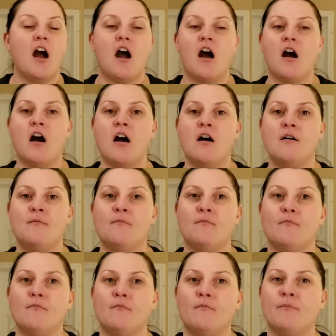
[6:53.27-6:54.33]

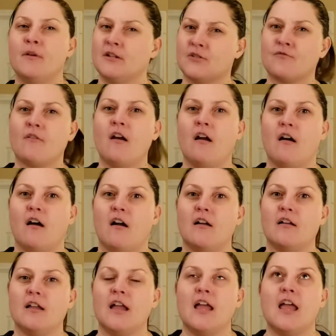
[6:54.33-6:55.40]
But it's
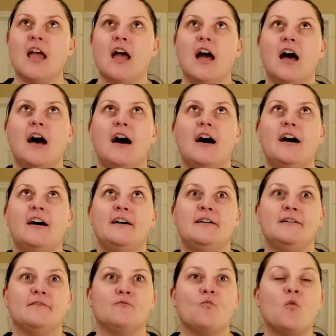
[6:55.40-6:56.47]
wrong.
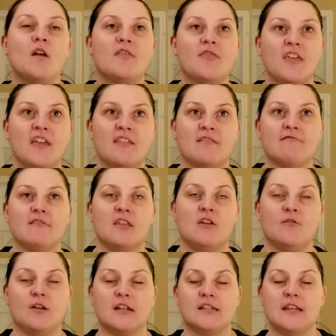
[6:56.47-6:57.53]
One thing,
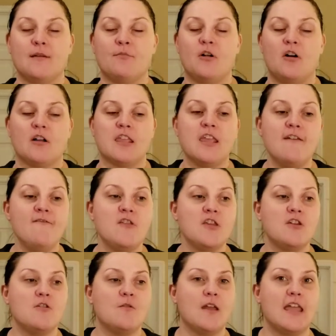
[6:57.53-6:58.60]
an example I'll give
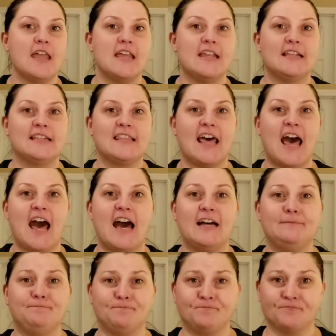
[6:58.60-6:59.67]
you is
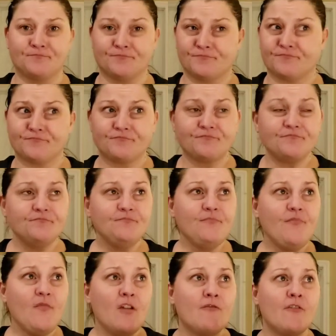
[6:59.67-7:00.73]
that
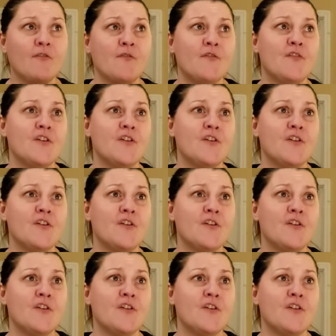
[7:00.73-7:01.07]
from